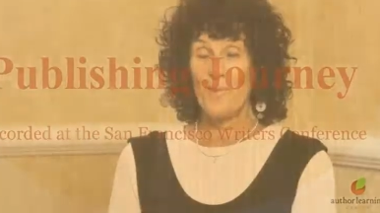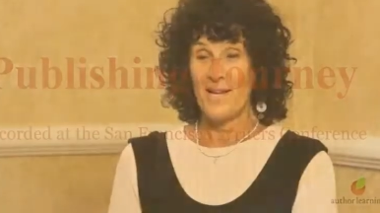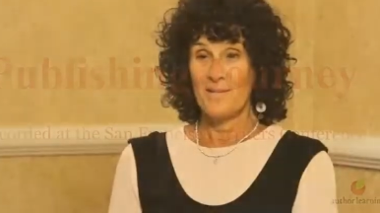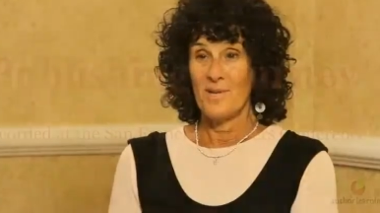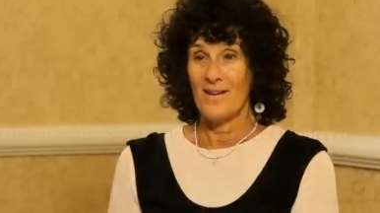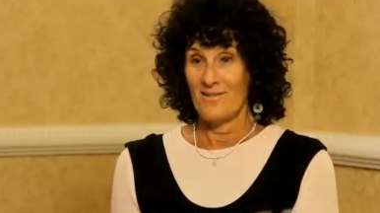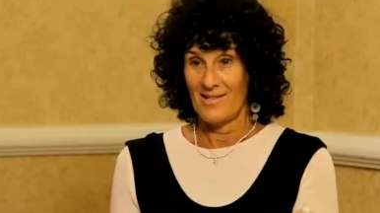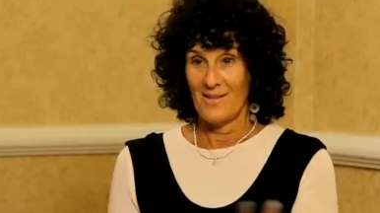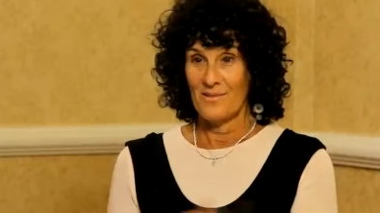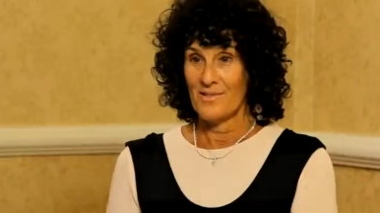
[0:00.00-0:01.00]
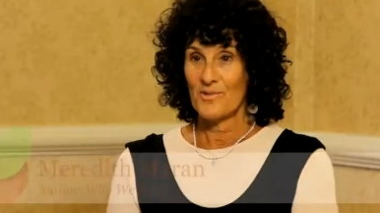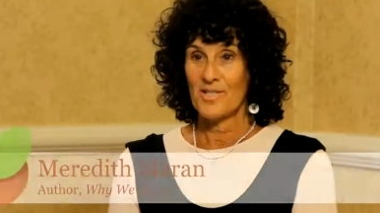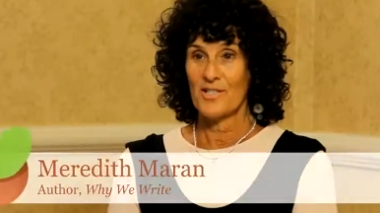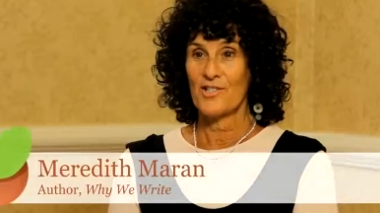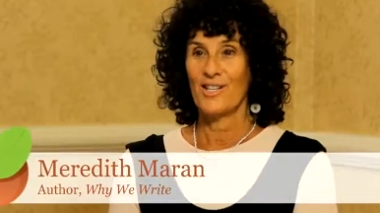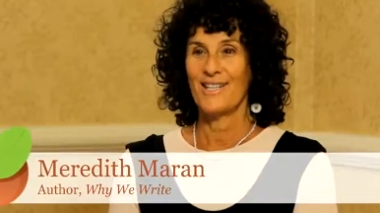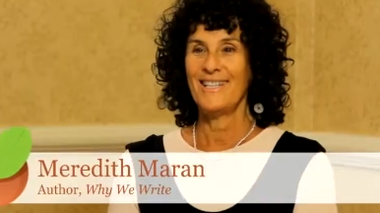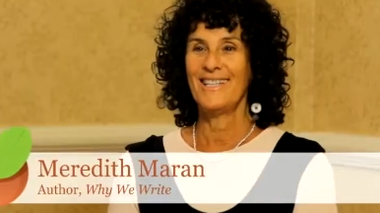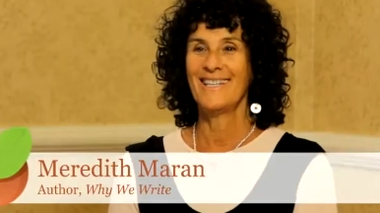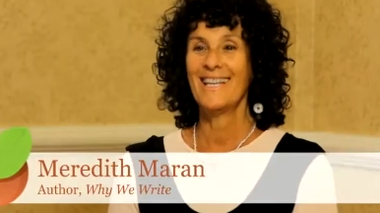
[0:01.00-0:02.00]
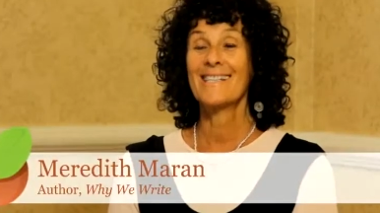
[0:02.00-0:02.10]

with Random House. That was traditionally,